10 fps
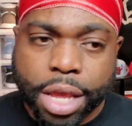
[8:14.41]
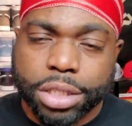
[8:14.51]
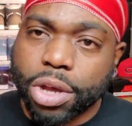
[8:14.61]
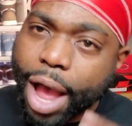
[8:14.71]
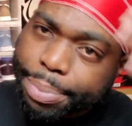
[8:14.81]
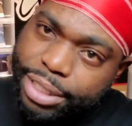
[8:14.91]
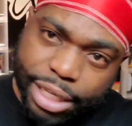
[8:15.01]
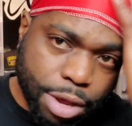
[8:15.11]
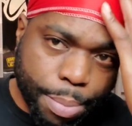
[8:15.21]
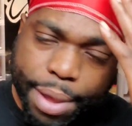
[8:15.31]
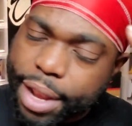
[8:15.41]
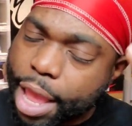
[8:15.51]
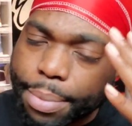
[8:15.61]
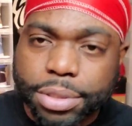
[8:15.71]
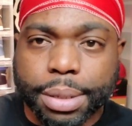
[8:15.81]
So I'm still being
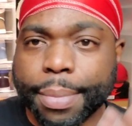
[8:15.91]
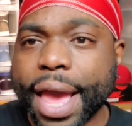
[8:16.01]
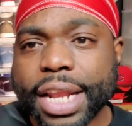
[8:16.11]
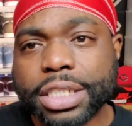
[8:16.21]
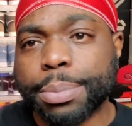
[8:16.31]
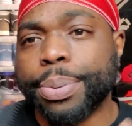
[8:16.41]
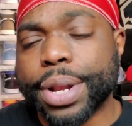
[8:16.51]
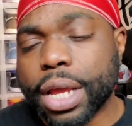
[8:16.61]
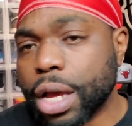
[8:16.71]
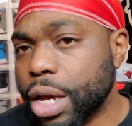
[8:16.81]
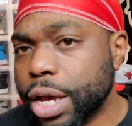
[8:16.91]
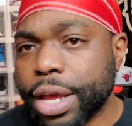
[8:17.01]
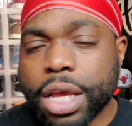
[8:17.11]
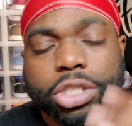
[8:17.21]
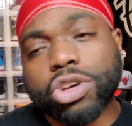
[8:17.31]
able to manage it pretty good.